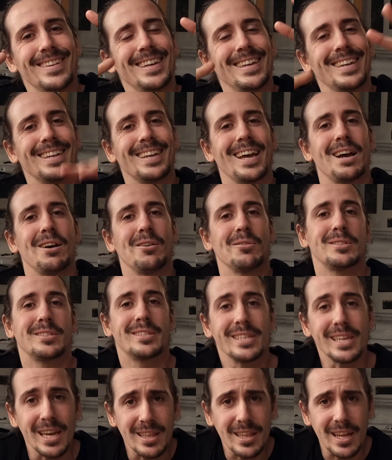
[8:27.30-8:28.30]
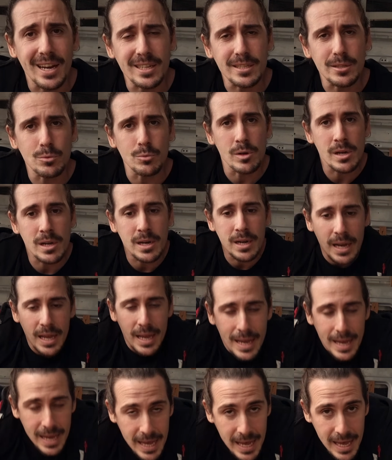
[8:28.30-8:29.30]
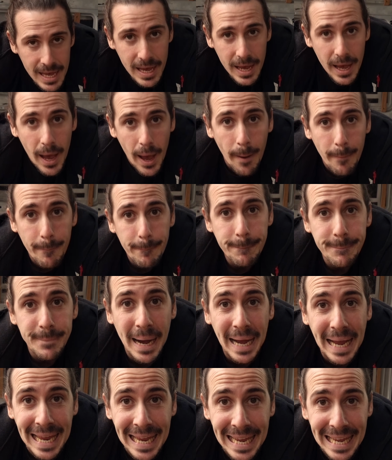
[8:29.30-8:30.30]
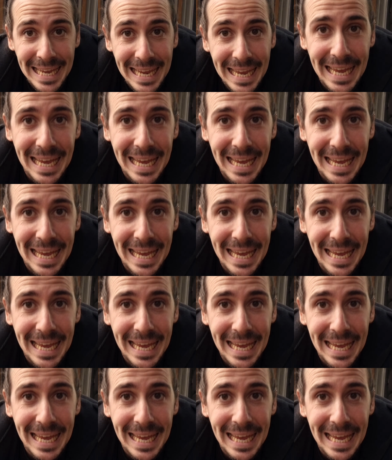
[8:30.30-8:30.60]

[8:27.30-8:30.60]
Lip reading: Now, see you in the next one. Bye!